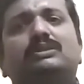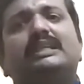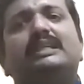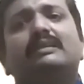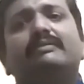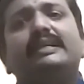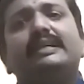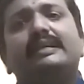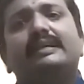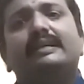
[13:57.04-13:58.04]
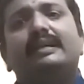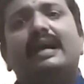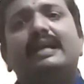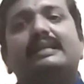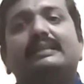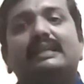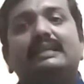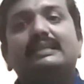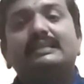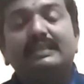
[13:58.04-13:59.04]
topsy-turvy and
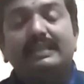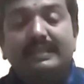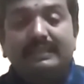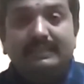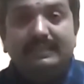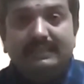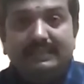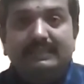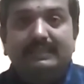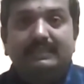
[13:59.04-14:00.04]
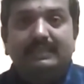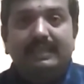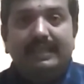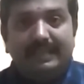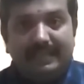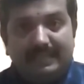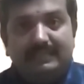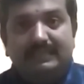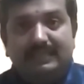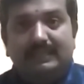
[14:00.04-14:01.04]
result in serious diseases like
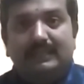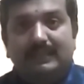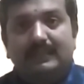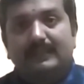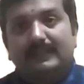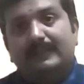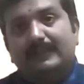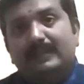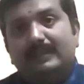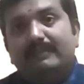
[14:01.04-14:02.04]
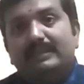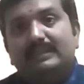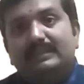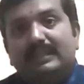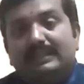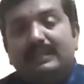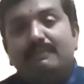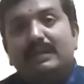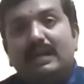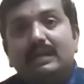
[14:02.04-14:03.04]
cancer, which is
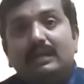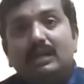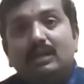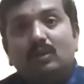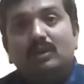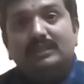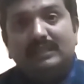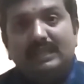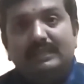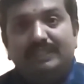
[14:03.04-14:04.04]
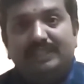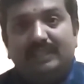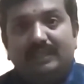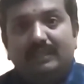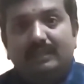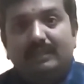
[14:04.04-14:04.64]
nothing but uncontrolled cell division,